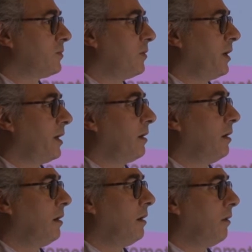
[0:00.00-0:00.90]
we were
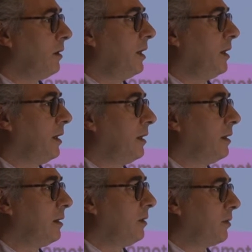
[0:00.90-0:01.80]
only
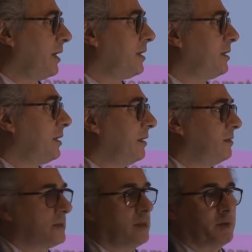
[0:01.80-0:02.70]
located at the
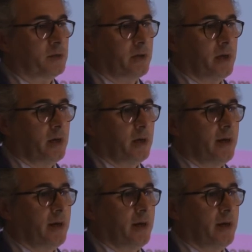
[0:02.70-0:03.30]
Salpêtrière,